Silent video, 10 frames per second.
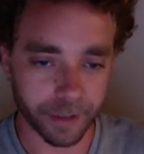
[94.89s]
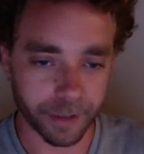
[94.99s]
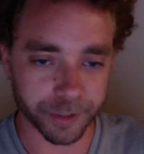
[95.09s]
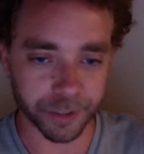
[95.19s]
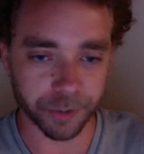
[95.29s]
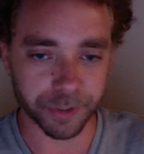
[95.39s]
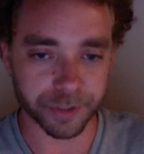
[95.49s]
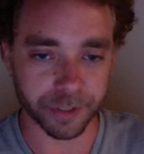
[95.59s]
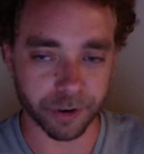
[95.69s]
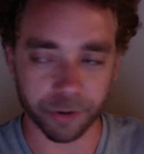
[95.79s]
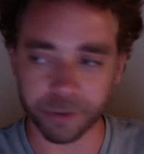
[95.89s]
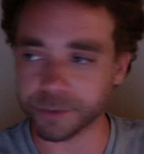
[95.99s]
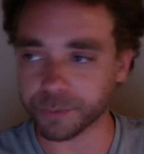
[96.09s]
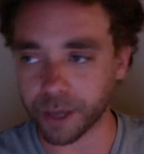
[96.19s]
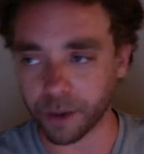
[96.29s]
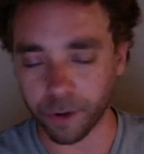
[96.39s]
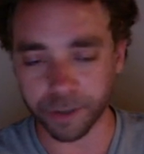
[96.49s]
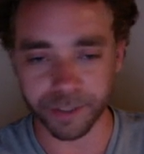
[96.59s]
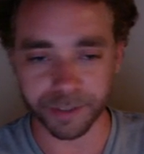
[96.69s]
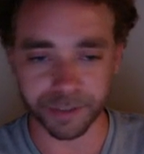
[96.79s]
And they're showing us the Cardinals. We got to
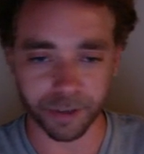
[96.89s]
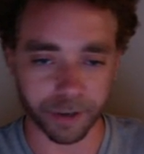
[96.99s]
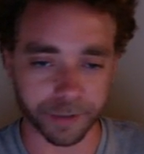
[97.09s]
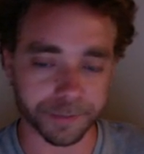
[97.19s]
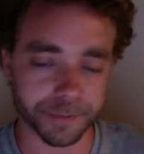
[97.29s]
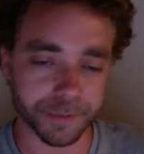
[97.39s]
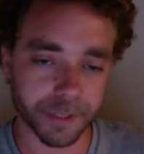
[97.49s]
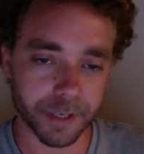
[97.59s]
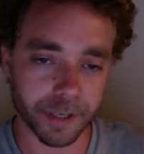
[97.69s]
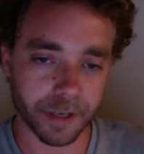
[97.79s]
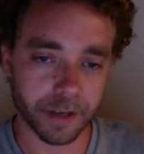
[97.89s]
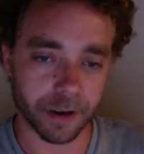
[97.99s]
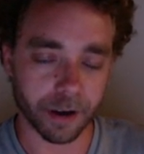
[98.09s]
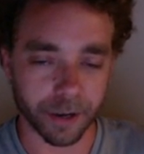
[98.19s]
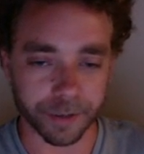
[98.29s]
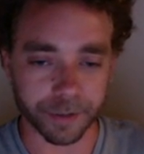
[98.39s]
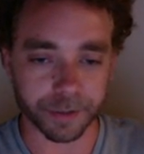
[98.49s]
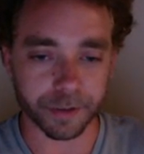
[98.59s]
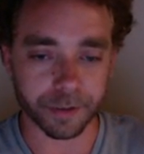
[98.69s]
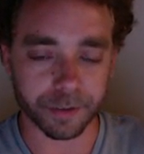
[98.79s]
watch this on
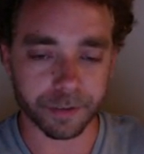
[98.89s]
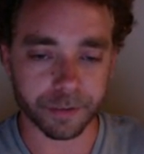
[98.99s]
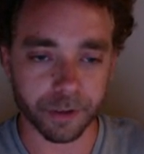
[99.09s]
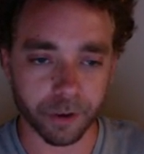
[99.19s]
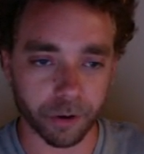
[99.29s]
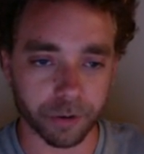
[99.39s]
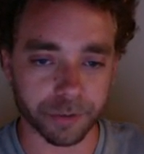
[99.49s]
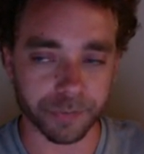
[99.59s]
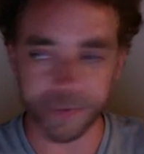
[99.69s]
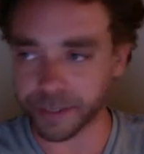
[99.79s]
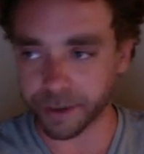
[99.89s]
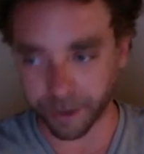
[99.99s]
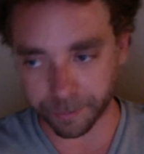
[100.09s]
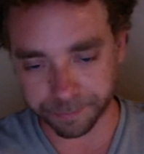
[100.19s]
the Cardinals feed today,